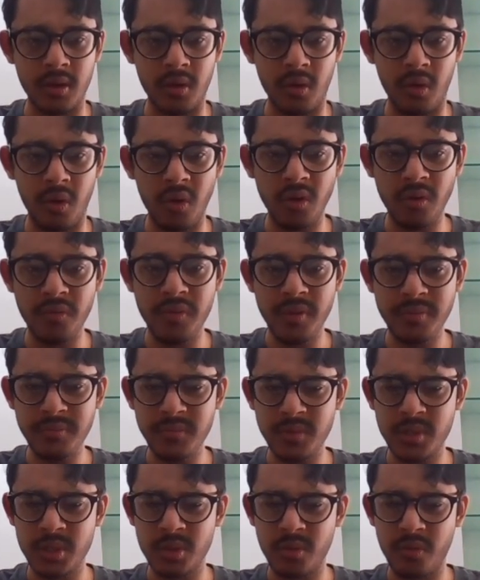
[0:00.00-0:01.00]
All of them
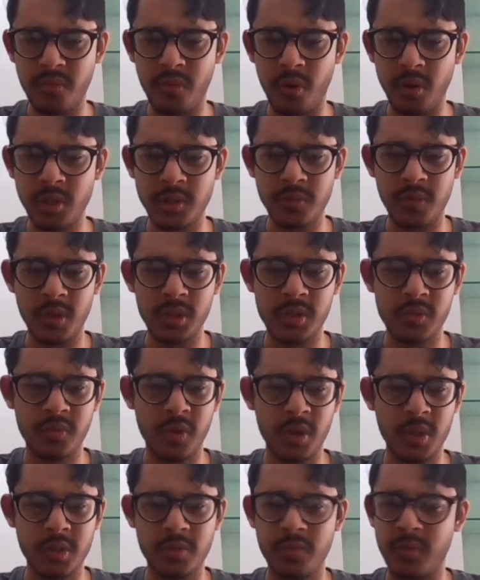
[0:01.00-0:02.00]
show false, false,
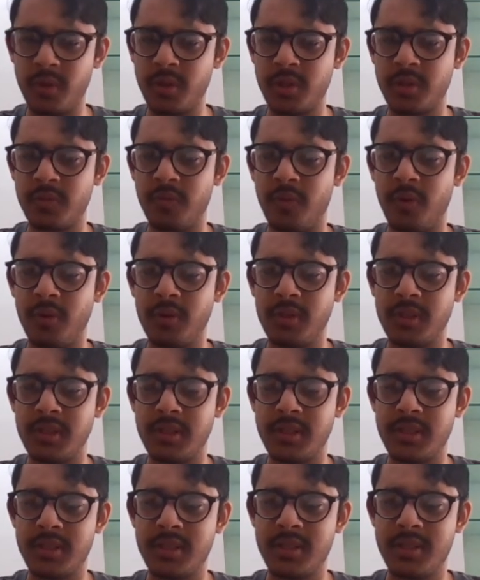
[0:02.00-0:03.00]
false, false,
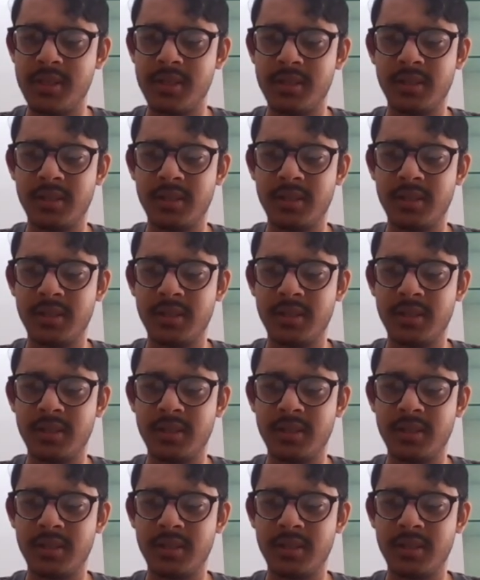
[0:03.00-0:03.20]
false.